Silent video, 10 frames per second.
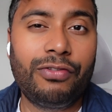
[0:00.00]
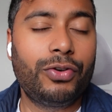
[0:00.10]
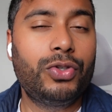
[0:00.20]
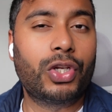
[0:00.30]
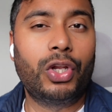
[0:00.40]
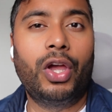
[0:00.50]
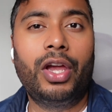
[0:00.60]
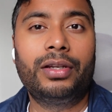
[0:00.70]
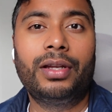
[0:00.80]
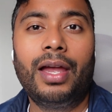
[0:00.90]
for you to
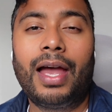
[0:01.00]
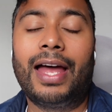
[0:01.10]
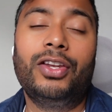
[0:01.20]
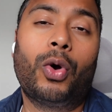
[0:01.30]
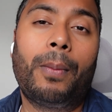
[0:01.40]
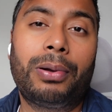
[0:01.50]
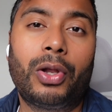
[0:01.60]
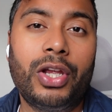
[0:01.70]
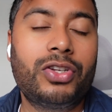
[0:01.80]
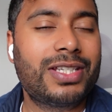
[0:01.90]
learn and your
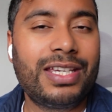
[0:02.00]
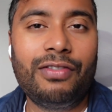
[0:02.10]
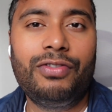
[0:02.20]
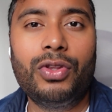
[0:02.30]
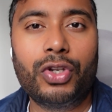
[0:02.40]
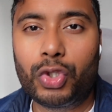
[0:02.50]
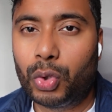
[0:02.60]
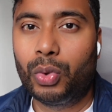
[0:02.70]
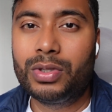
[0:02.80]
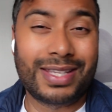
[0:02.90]
employer doesn't give you the
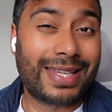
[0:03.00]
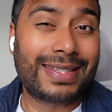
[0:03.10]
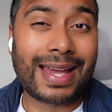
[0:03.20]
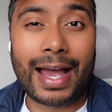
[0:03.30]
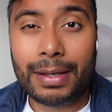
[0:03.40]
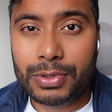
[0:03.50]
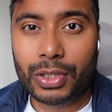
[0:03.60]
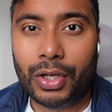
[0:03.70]
tools and the time to